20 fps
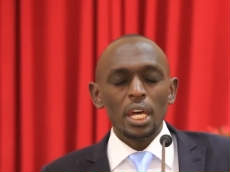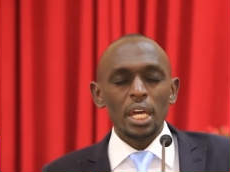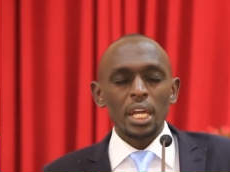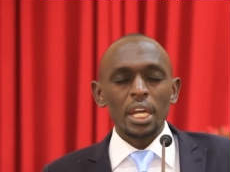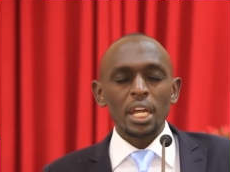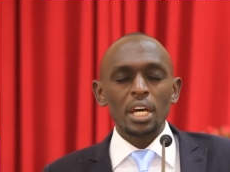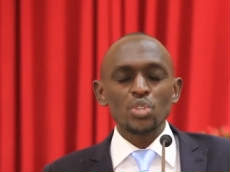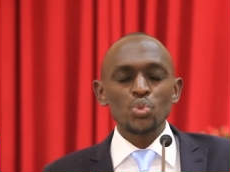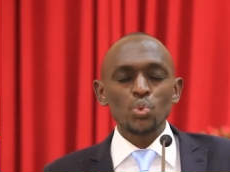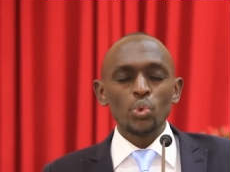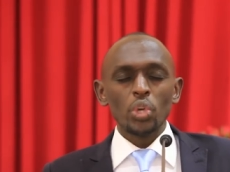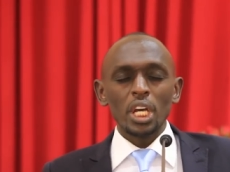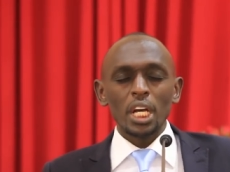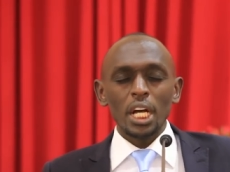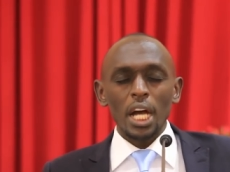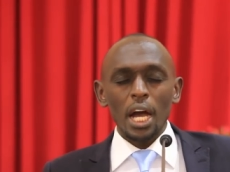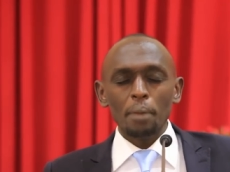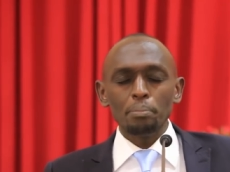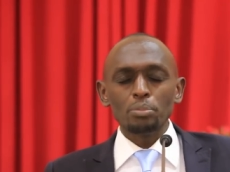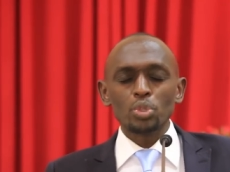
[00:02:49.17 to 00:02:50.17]
And as we
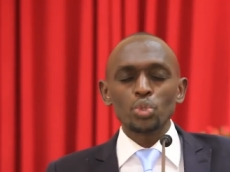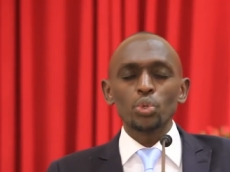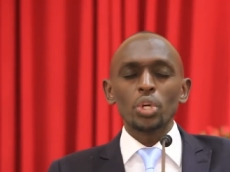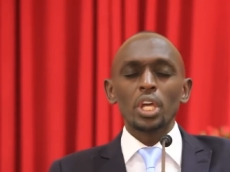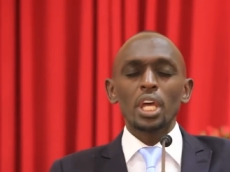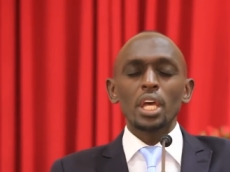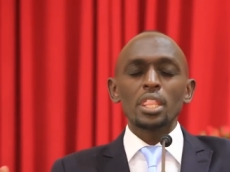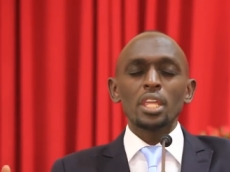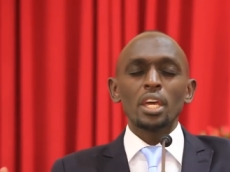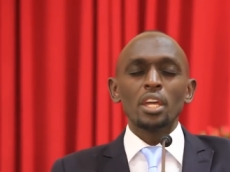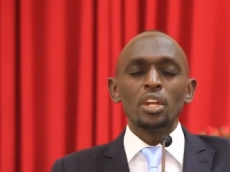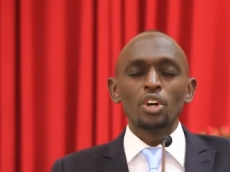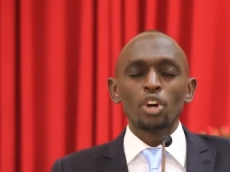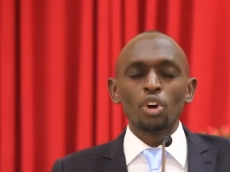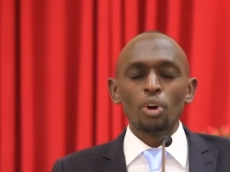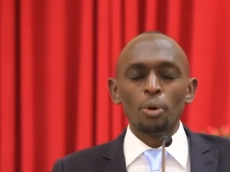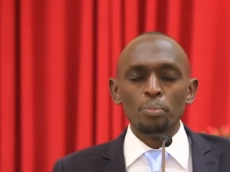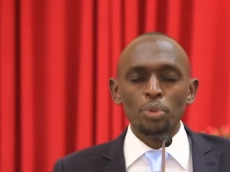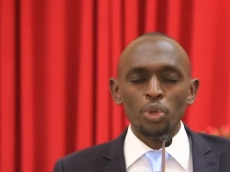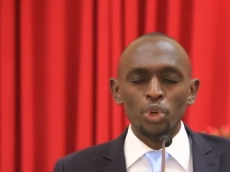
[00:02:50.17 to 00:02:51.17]
come together in
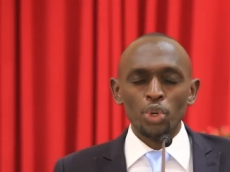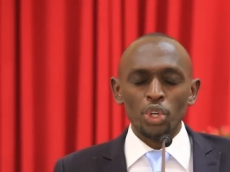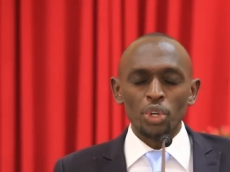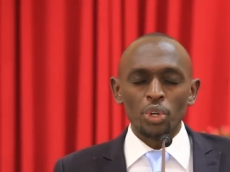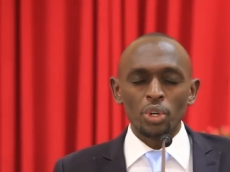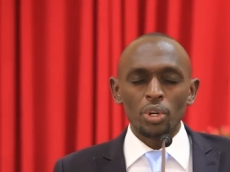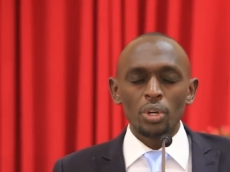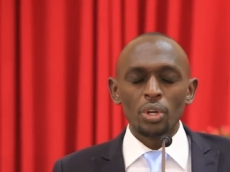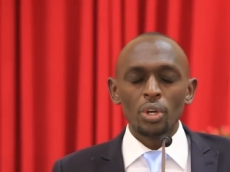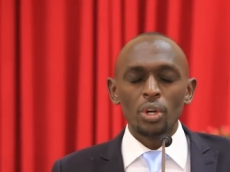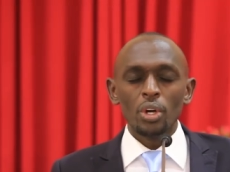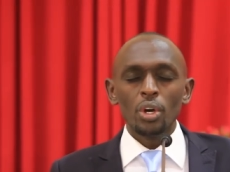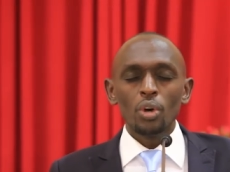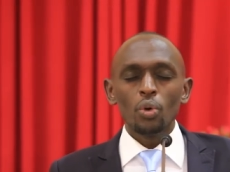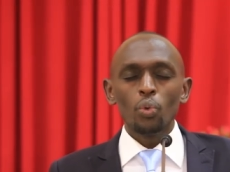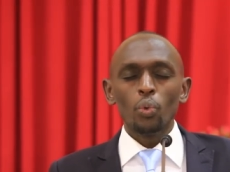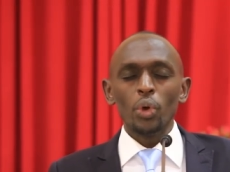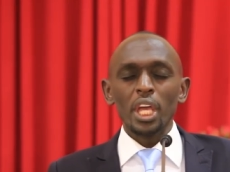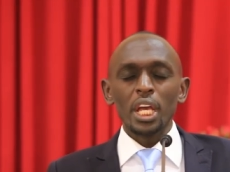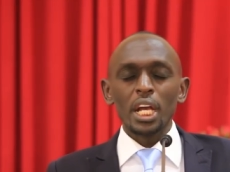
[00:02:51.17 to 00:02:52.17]
communion,
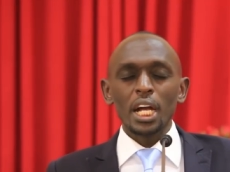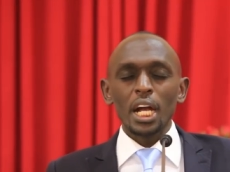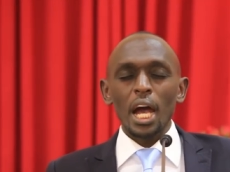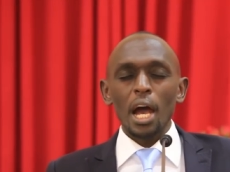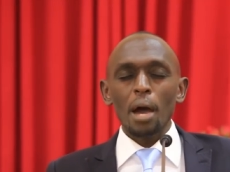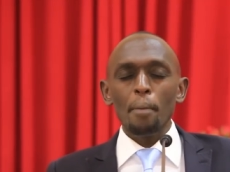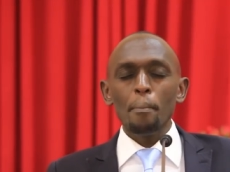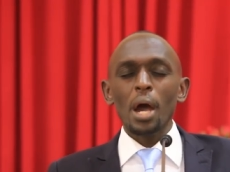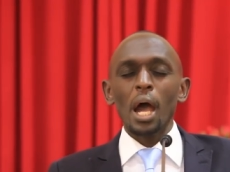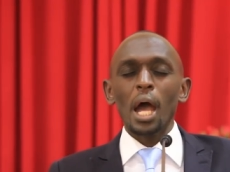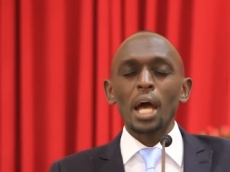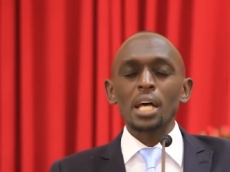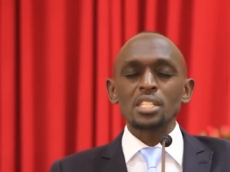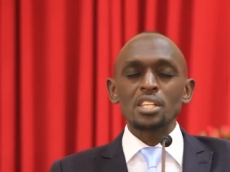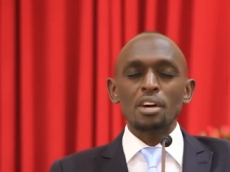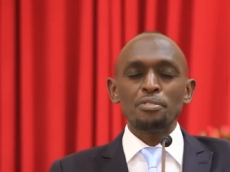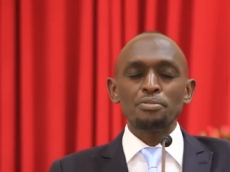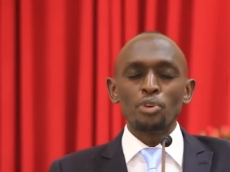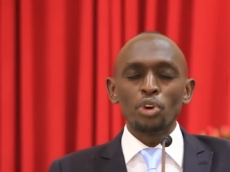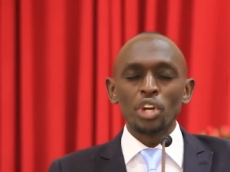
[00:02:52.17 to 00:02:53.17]
we come
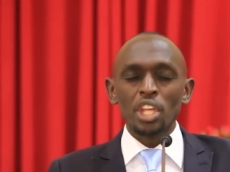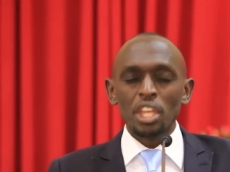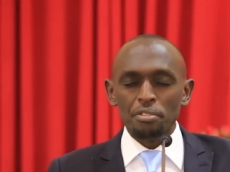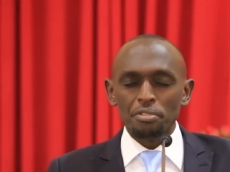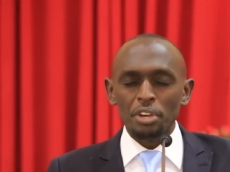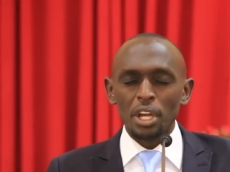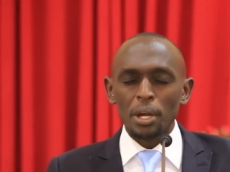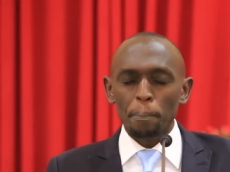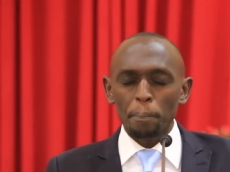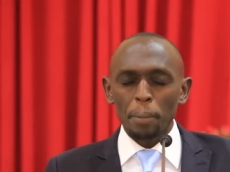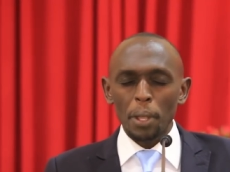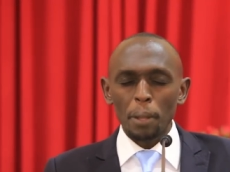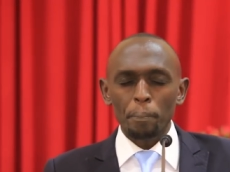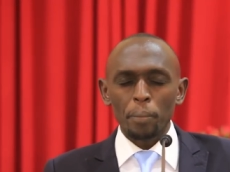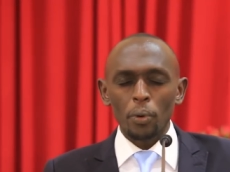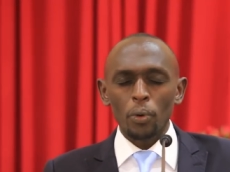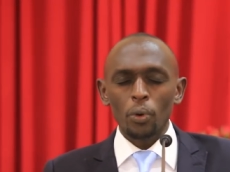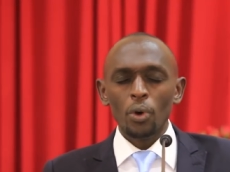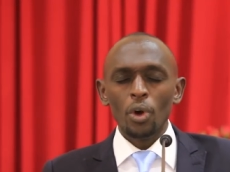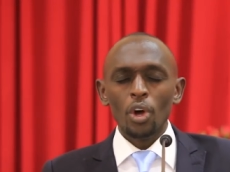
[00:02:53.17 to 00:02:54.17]
as a forgiven
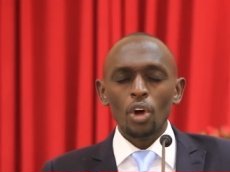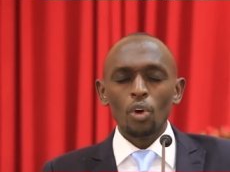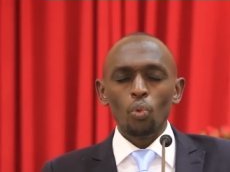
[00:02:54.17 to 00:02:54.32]
people.